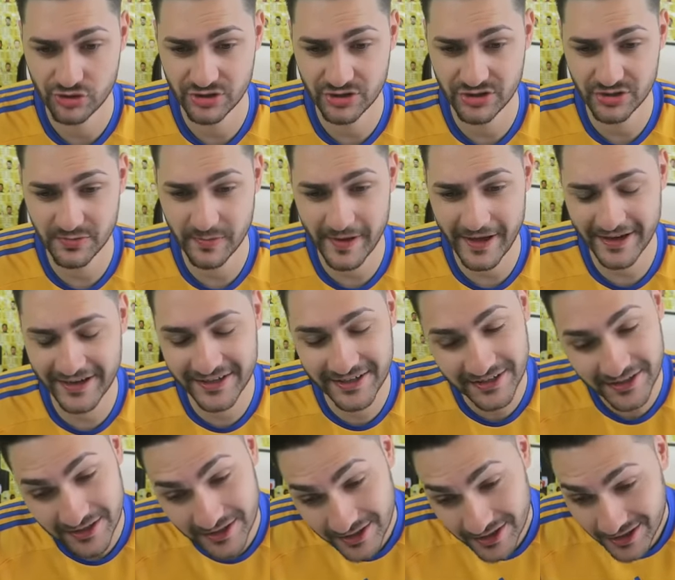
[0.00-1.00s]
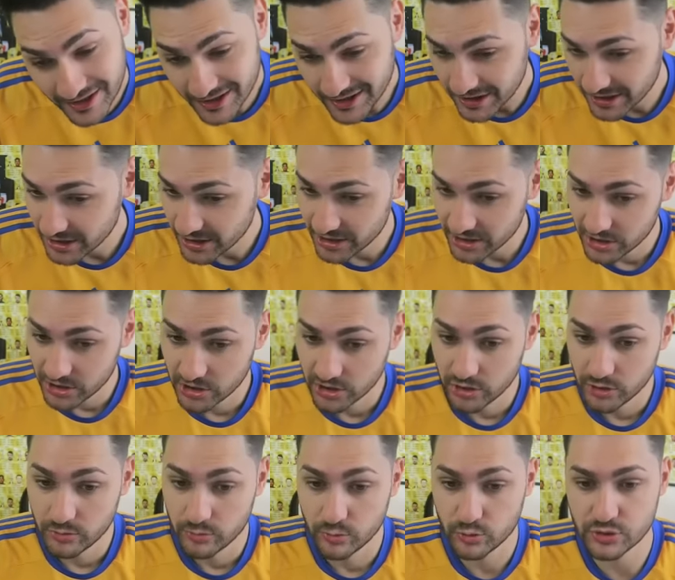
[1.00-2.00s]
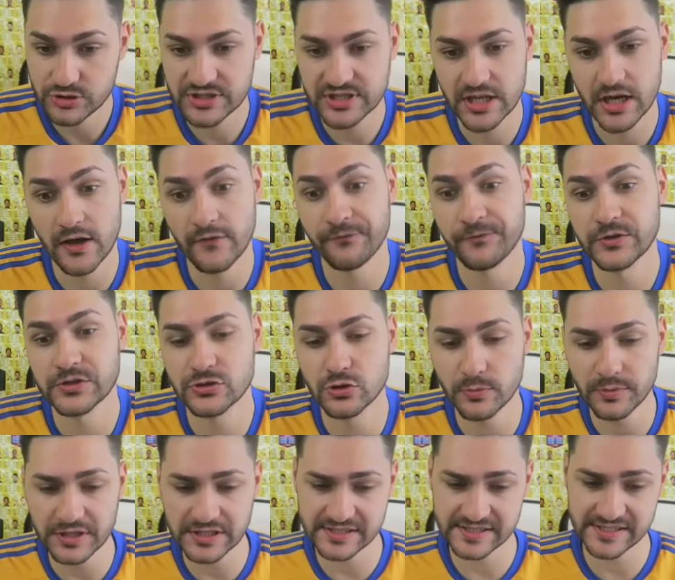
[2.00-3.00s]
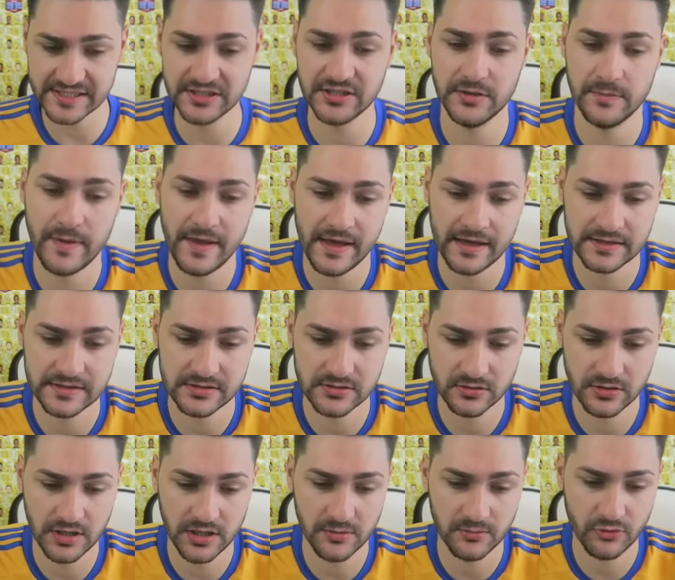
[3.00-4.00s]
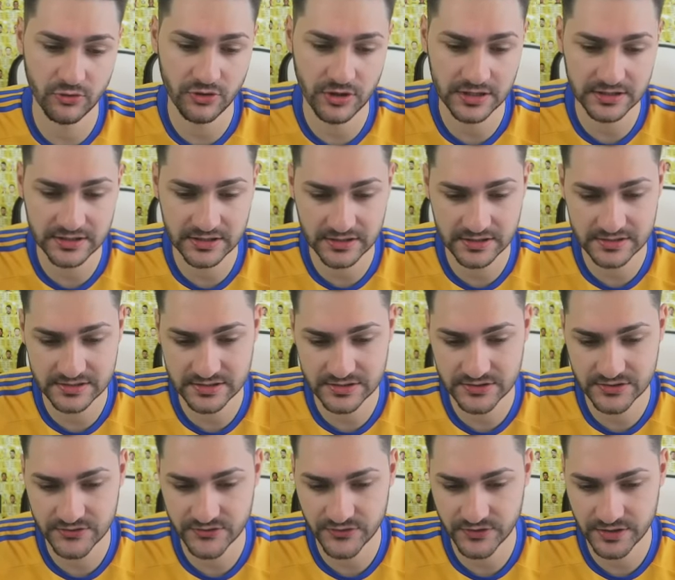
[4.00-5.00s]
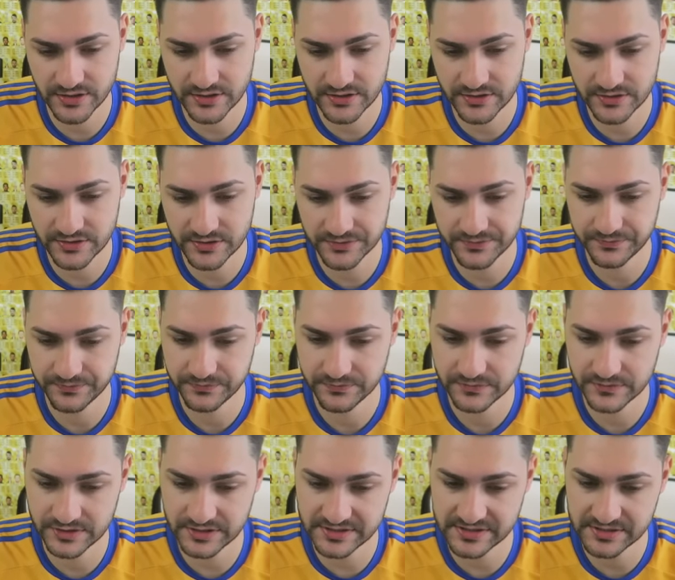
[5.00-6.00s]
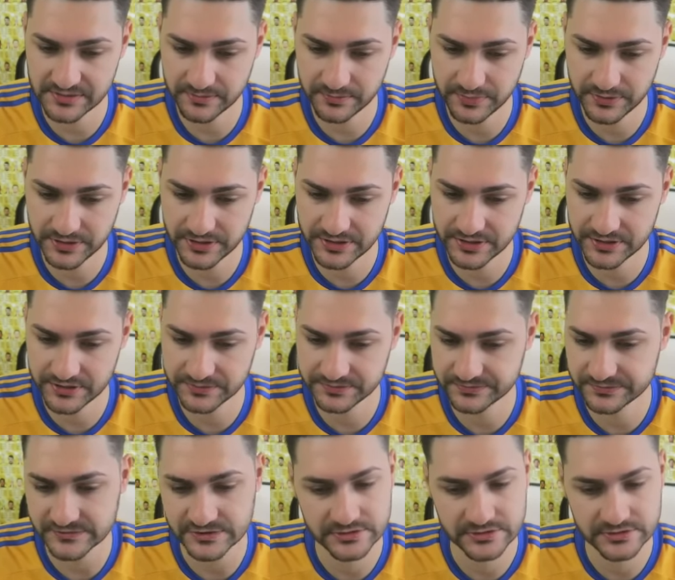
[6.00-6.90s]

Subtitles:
Center back. Mustafi. So many center backs. Okay, Morata is a striker. Decent player.